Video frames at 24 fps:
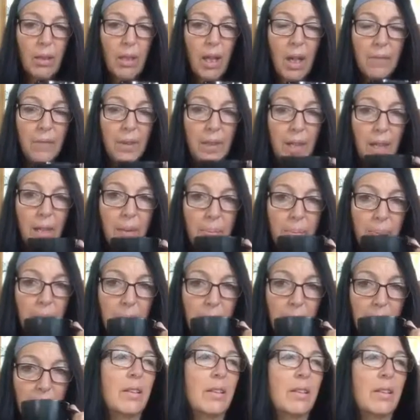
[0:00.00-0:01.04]
coffee cup.
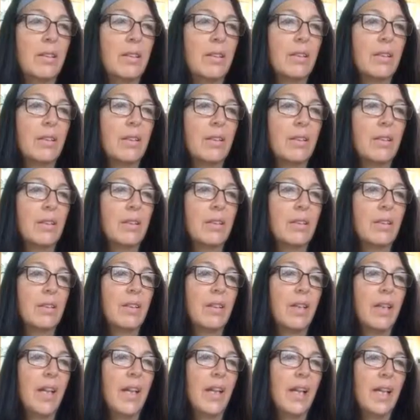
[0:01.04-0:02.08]

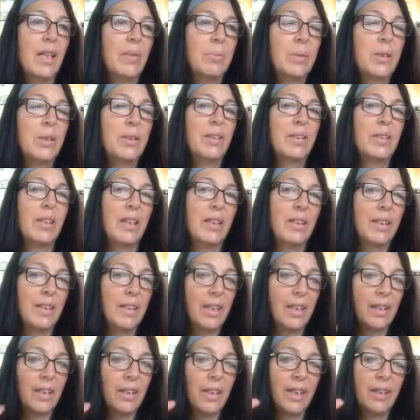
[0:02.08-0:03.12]
Animals and
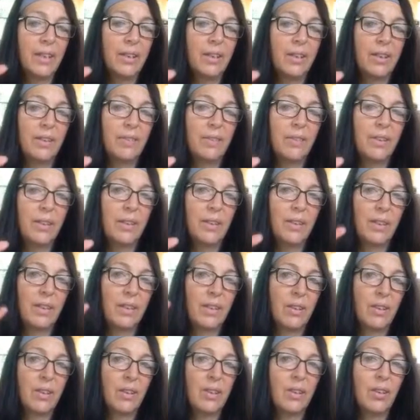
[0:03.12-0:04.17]
their energy field
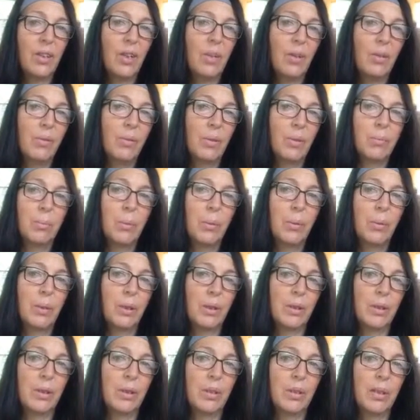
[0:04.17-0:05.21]
is so
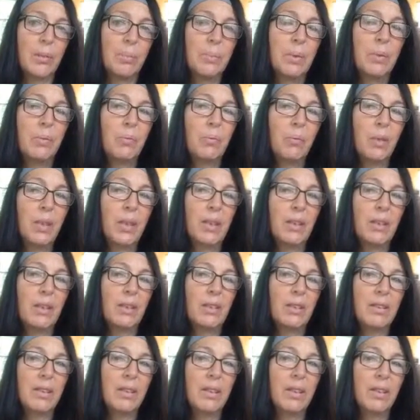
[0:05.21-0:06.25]
important. We
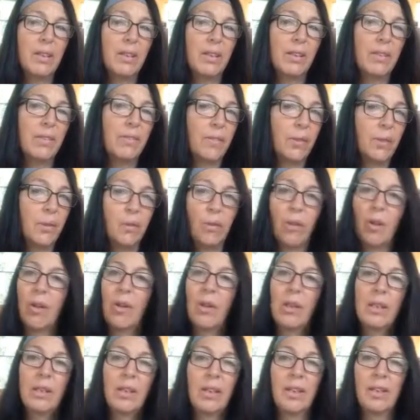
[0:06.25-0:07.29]
can sit here on the phone
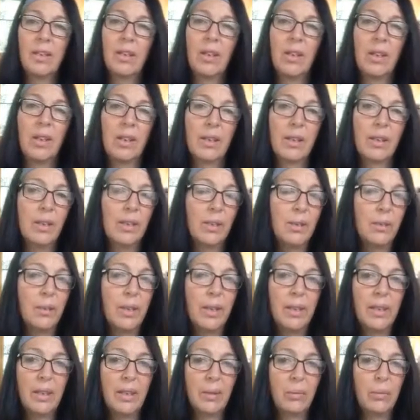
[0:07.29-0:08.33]
all day long and do
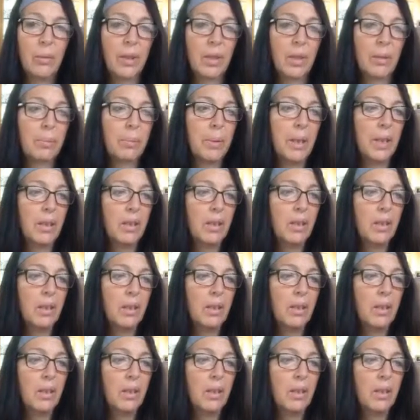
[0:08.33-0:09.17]
healing work, but